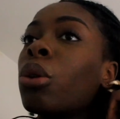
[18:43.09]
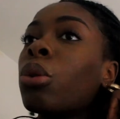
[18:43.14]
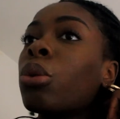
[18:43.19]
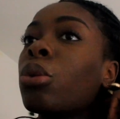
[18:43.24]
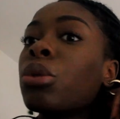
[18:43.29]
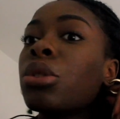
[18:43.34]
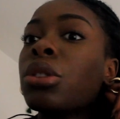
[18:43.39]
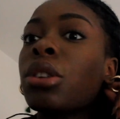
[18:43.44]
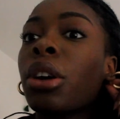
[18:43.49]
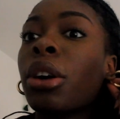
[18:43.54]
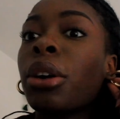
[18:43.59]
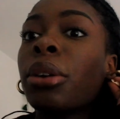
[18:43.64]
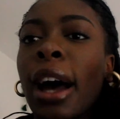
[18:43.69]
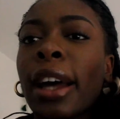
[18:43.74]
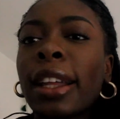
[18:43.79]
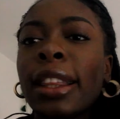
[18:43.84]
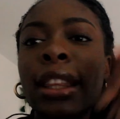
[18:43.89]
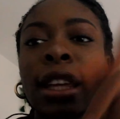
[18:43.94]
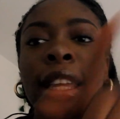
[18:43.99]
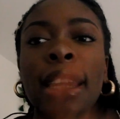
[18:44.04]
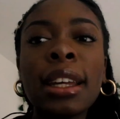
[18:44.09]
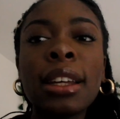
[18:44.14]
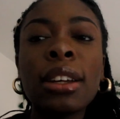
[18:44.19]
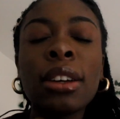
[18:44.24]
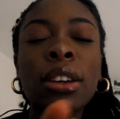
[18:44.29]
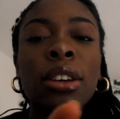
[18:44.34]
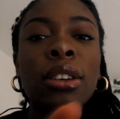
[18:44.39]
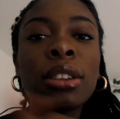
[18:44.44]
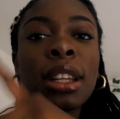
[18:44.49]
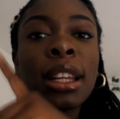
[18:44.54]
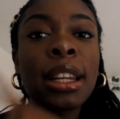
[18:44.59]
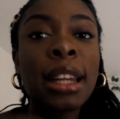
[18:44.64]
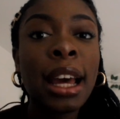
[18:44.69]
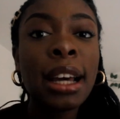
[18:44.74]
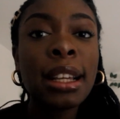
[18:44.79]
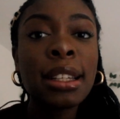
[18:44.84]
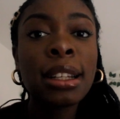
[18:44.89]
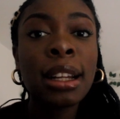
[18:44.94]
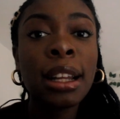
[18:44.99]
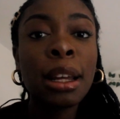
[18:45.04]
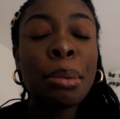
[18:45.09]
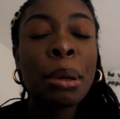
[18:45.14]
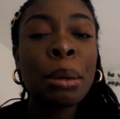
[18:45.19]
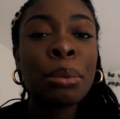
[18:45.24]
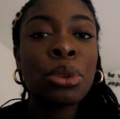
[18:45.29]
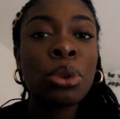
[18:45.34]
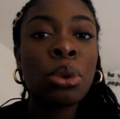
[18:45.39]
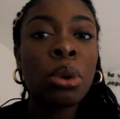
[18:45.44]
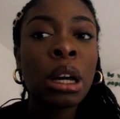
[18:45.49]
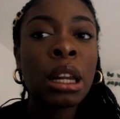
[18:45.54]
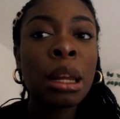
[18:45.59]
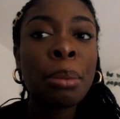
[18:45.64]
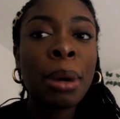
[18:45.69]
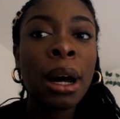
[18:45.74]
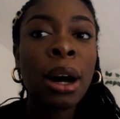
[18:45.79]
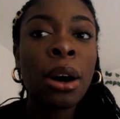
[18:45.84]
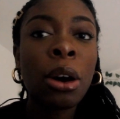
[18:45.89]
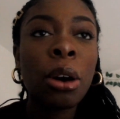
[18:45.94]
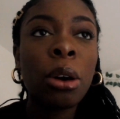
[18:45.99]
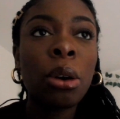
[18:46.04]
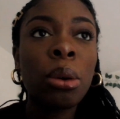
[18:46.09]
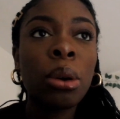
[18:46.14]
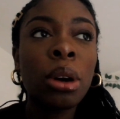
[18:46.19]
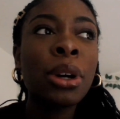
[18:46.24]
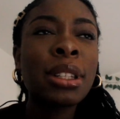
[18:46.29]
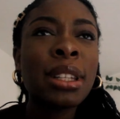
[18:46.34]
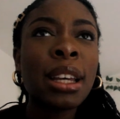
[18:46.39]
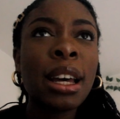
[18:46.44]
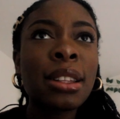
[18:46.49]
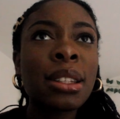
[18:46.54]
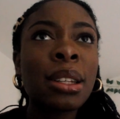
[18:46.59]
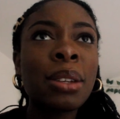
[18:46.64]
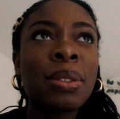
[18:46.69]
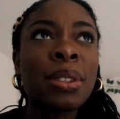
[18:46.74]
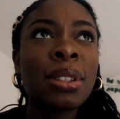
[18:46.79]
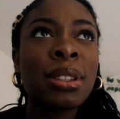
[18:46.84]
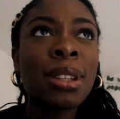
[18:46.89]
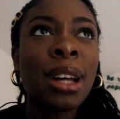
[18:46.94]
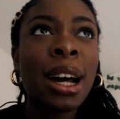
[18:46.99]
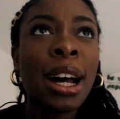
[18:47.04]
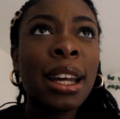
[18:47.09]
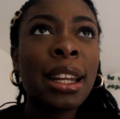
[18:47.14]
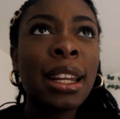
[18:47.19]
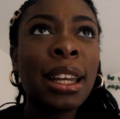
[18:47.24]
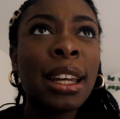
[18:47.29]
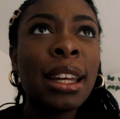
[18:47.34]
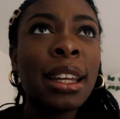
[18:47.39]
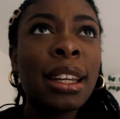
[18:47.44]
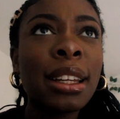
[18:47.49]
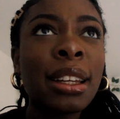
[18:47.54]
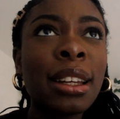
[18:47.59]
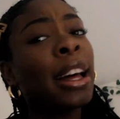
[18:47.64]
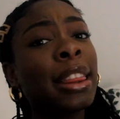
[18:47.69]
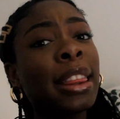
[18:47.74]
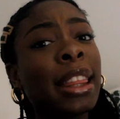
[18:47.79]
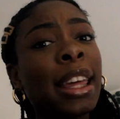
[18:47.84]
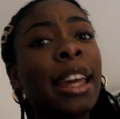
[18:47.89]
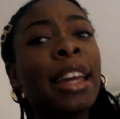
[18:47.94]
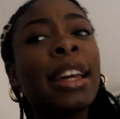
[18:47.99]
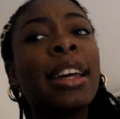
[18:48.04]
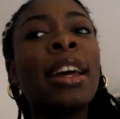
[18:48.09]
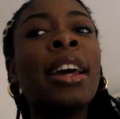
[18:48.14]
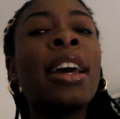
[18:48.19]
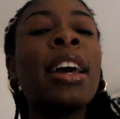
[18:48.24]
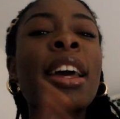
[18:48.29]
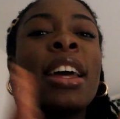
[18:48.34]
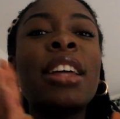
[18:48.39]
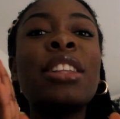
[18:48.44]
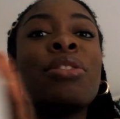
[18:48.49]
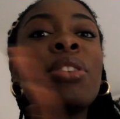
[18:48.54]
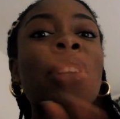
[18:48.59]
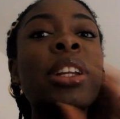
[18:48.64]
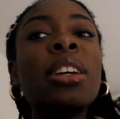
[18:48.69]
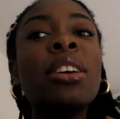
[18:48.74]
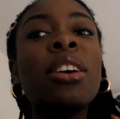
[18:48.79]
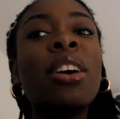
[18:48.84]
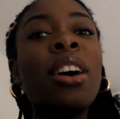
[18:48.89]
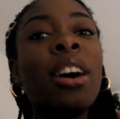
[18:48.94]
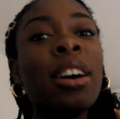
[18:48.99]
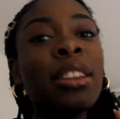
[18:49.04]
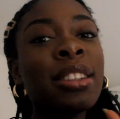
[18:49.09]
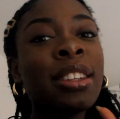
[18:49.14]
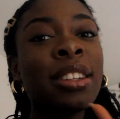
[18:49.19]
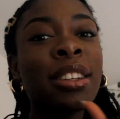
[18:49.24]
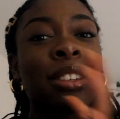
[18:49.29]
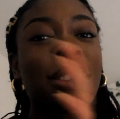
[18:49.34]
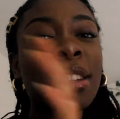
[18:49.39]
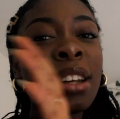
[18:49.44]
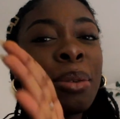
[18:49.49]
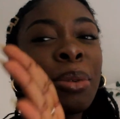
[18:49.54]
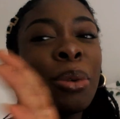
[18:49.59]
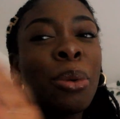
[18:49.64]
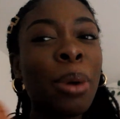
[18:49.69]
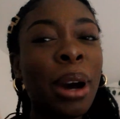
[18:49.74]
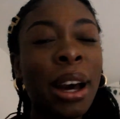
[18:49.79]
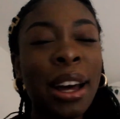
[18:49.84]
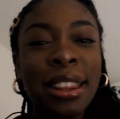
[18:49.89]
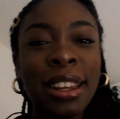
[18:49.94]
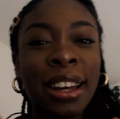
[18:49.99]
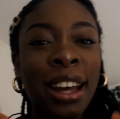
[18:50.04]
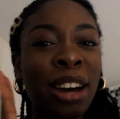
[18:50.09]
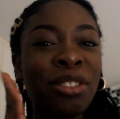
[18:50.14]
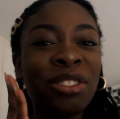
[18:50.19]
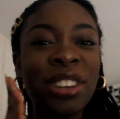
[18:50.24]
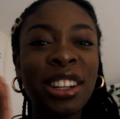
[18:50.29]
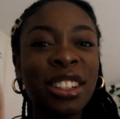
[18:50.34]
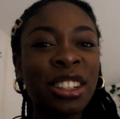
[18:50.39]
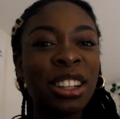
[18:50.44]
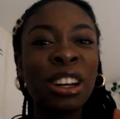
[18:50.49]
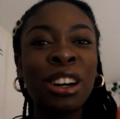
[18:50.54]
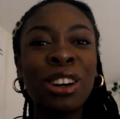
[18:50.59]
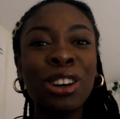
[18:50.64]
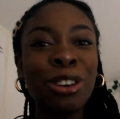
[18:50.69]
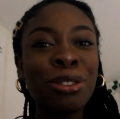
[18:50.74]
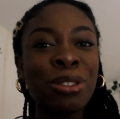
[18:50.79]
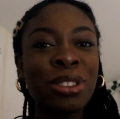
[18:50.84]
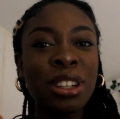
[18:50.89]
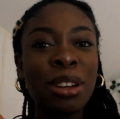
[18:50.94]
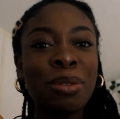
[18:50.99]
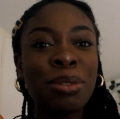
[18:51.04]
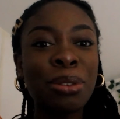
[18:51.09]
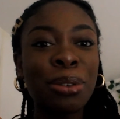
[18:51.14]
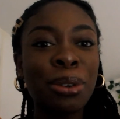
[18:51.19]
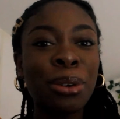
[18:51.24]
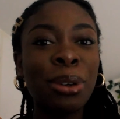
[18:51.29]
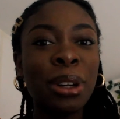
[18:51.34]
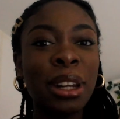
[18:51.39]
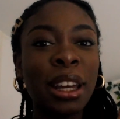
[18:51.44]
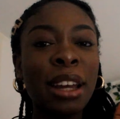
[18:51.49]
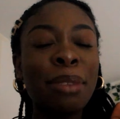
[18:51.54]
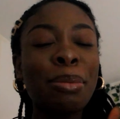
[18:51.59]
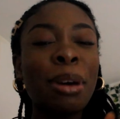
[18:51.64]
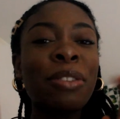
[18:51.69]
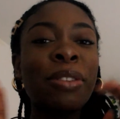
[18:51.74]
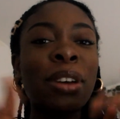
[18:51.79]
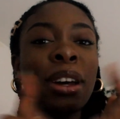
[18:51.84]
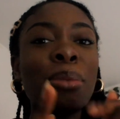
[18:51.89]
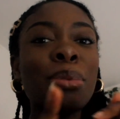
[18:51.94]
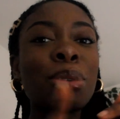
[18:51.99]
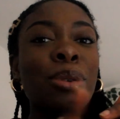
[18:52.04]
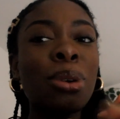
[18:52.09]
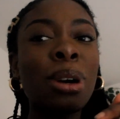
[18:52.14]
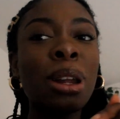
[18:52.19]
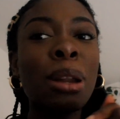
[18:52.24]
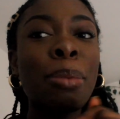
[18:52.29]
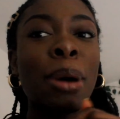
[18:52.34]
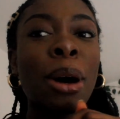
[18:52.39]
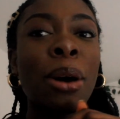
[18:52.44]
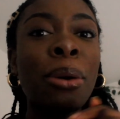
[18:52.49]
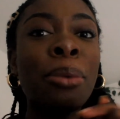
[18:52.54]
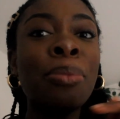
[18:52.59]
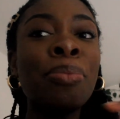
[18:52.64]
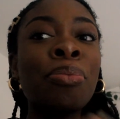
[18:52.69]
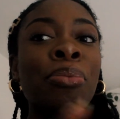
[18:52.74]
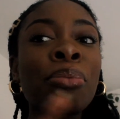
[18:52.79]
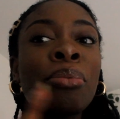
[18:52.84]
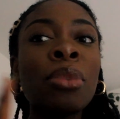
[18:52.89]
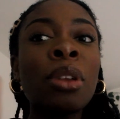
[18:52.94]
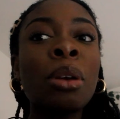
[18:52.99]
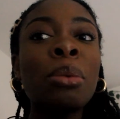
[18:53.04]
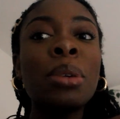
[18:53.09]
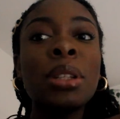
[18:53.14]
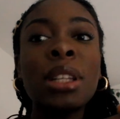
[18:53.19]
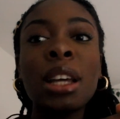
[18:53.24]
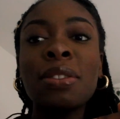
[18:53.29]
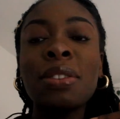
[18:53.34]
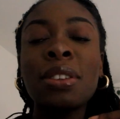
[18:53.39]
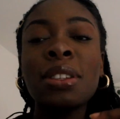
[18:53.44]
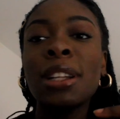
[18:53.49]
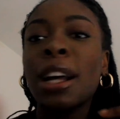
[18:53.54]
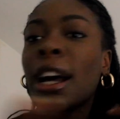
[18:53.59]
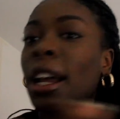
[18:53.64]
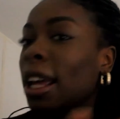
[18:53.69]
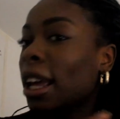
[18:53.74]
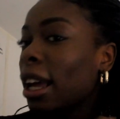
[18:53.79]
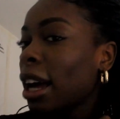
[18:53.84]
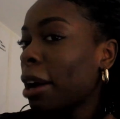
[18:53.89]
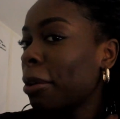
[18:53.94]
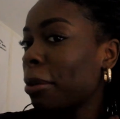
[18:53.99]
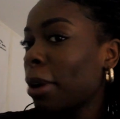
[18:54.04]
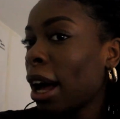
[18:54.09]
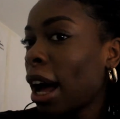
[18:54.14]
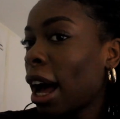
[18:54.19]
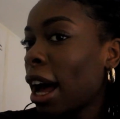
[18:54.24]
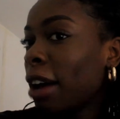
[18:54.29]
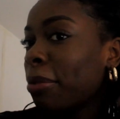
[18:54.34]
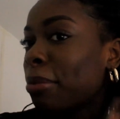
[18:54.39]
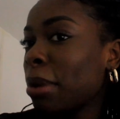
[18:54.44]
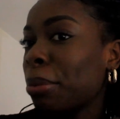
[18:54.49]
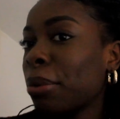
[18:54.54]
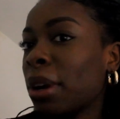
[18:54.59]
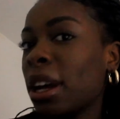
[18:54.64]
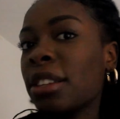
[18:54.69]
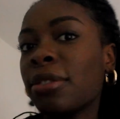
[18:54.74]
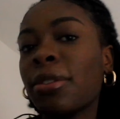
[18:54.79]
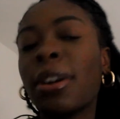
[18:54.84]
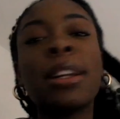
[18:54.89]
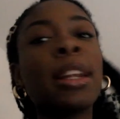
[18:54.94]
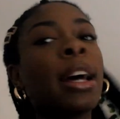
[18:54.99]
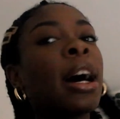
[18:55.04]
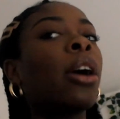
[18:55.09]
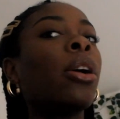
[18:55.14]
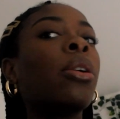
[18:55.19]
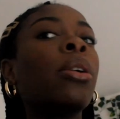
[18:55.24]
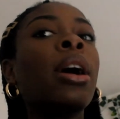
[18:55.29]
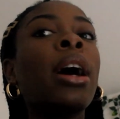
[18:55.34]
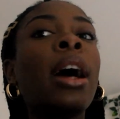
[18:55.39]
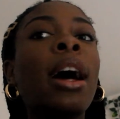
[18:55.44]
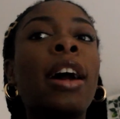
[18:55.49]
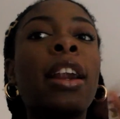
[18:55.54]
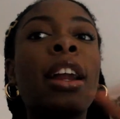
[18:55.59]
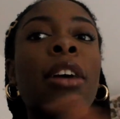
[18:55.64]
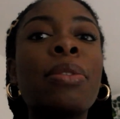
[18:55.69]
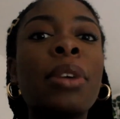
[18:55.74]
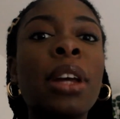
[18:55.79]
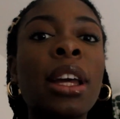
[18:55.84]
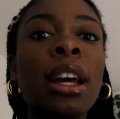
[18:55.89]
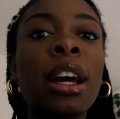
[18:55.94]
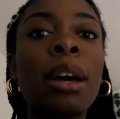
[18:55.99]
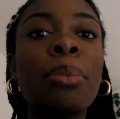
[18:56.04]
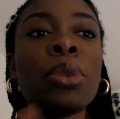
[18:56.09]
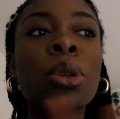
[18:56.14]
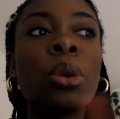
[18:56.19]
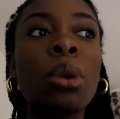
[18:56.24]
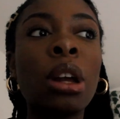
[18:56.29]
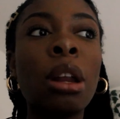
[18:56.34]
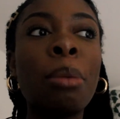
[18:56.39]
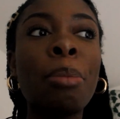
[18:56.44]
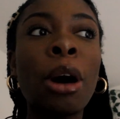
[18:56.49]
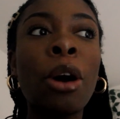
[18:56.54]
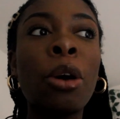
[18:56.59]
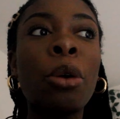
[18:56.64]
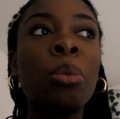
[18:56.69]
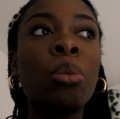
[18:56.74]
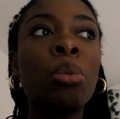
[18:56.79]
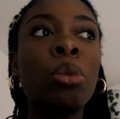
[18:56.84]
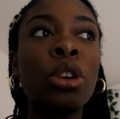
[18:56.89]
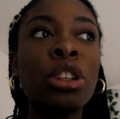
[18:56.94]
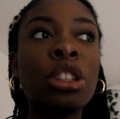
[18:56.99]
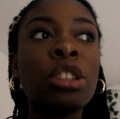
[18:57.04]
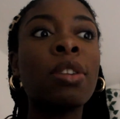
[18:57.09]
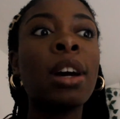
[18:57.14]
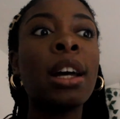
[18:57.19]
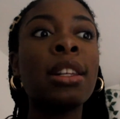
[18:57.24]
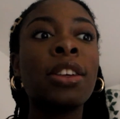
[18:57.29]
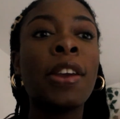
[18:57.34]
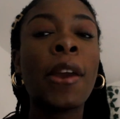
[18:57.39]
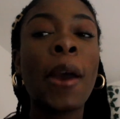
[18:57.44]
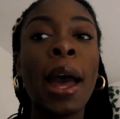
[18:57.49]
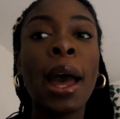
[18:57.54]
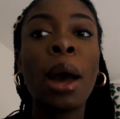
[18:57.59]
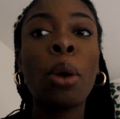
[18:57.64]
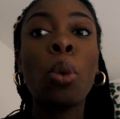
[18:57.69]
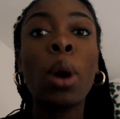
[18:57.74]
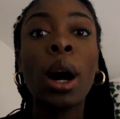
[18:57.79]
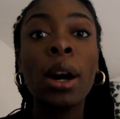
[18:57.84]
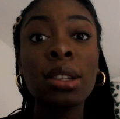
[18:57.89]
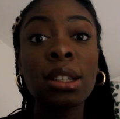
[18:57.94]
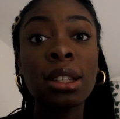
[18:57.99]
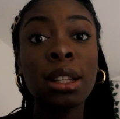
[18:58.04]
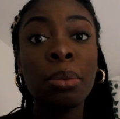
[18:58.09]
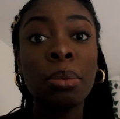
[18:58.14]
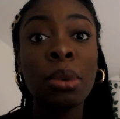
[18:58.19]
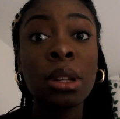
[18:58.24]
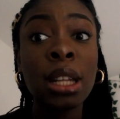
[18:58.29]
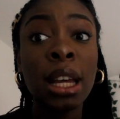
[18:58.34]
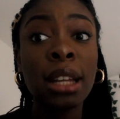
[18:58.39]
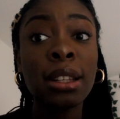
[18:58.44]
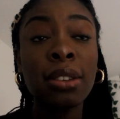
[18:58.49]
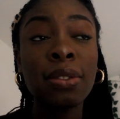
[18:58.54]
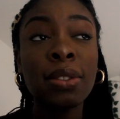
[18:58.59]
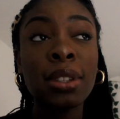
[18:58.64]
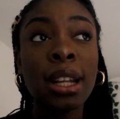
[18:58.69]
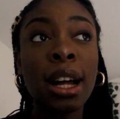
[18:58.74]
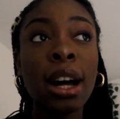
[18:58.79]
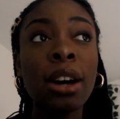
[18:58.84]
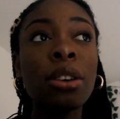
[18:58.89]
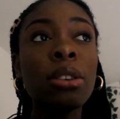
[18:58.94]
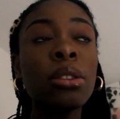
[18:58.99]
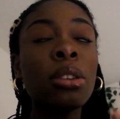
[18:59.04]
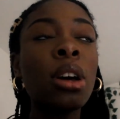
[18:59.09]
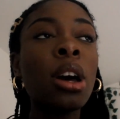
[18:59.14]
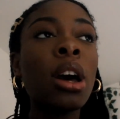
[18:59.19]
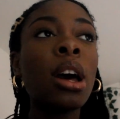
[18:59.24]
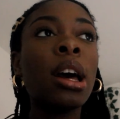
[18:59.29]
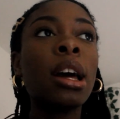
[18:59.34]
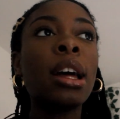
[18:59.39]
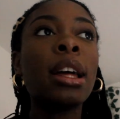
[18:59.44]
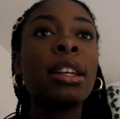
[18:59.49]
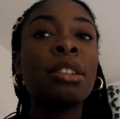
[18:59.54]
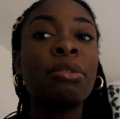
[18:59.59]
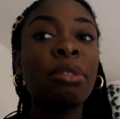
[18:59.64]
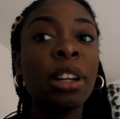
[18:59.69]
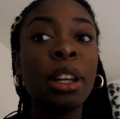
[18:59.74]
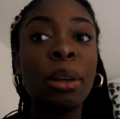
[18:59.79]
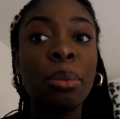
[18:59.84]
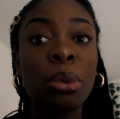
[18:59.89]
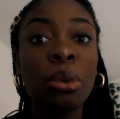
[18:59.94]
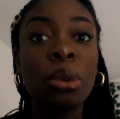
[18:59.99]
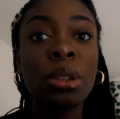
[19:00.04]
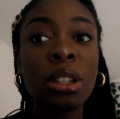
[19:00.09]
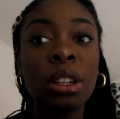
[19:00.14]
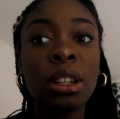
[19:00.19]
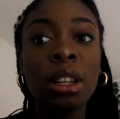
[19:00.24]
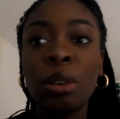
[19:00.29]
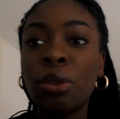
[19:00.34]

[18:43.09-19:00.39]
Also, I think the next clip I'm talking about protective styling. I think it's really hard to determine where the camera actually cut off in terms of recording, but I think I'm talking about protective styling. I have my braids right now, and I think I'm talking about moisturizing your hair whilst in protective style. It's really important.